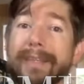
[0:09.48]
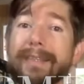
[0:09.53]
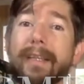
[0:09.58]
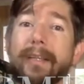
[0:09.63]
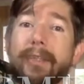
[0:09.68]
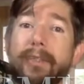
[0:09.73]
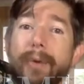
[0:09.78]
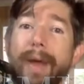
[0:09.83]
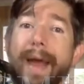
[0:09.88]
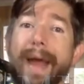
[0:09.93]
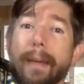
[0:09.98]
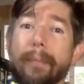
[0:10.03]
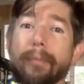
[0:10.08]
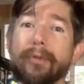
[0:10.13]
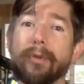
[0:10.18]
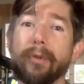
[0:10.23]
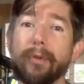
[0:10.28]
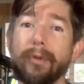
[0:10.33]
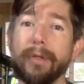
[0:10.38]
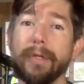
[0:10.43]
that you
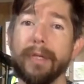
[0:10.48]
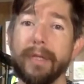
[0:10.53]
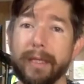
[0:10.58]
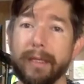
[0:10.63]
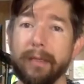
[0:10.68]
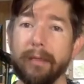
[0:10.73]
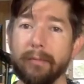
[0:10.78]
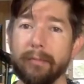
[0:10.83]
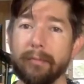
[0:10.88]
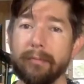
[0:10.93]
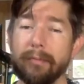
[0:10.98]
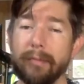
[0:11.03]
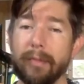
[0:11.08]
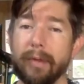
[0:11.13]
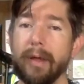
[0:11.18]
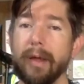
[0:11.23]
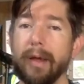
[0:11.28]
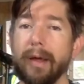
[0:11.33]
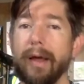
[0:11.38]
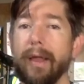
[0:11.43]
absolutely need,
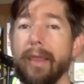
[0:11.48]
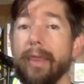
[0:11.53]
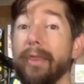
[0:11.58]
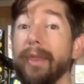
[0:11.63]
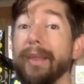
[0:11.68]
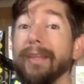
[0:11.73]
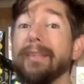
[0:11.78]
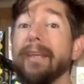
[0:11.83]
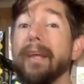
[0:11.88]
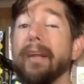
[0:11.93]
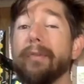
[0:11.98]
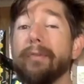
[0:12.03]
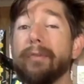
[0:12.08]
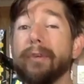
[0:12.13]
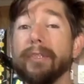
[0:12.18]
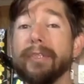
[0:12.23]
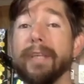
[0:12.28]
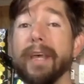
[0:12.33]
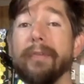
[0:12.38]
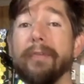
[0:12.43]
things that are for
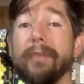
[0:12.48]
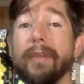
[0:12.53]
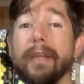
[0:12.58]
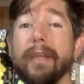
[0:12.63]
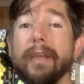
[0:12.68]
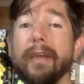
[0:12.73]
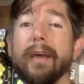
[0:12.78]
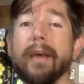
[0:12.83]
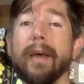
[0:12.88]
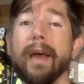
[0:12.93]
safety,